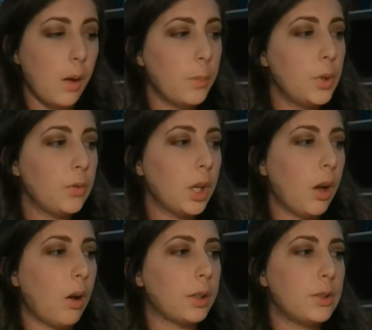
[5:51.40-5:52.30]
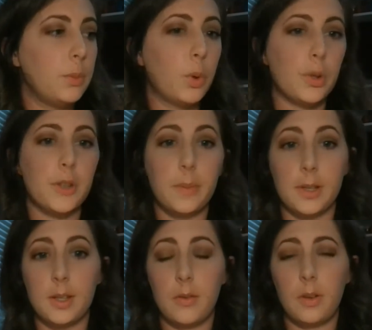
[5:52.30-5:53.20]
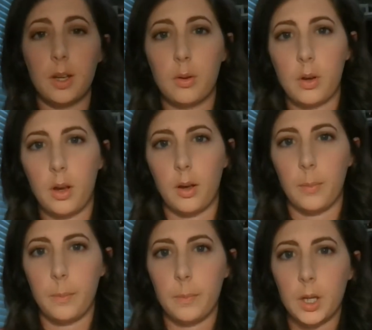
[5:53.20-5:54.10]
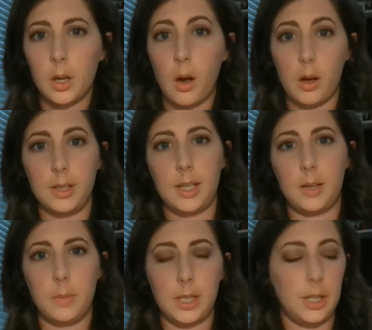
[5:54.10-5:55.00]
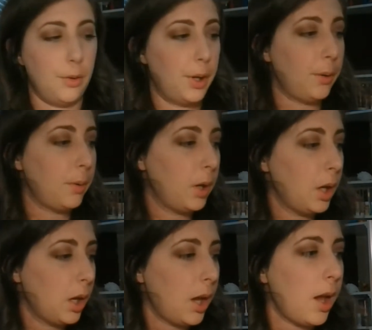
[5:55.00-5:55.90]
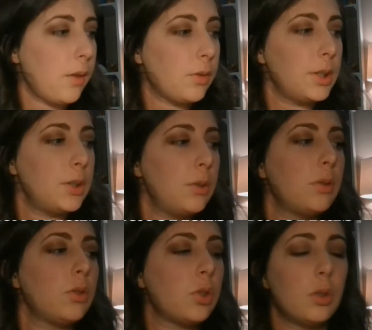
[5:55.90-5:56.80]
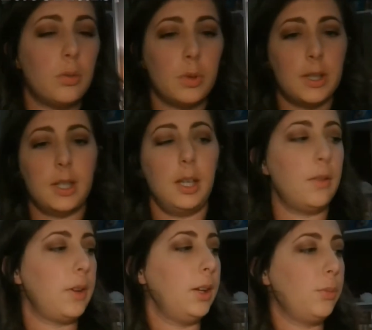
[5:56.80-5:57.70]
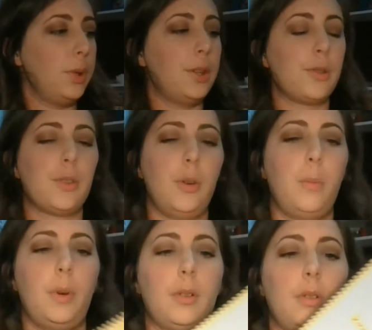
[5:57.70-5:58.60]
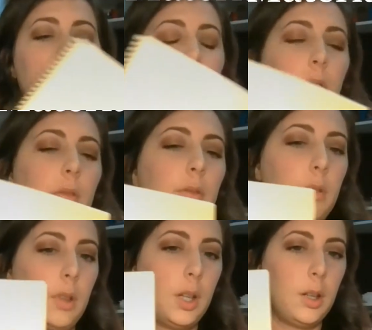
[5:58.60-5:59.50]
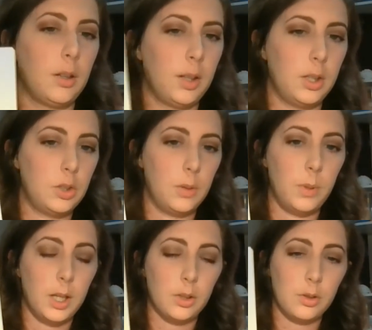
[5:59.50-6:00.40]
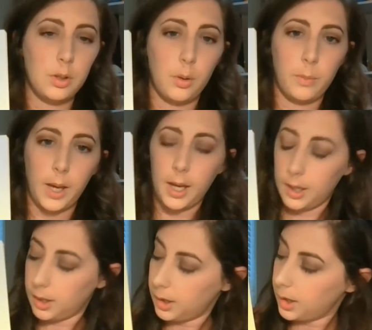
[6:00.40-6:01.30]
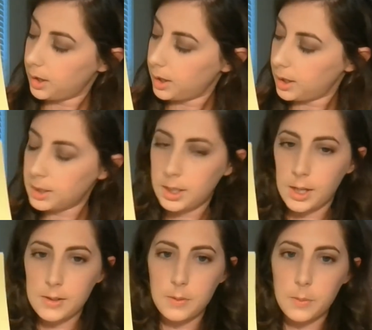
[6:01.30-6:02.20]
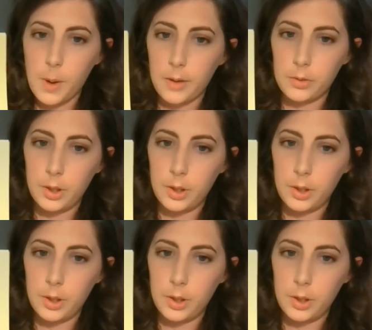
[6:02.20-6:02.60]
Moving on to more specific content material, every student should receive a reader's notebook. This should be in your tote bag, and it has a spot for you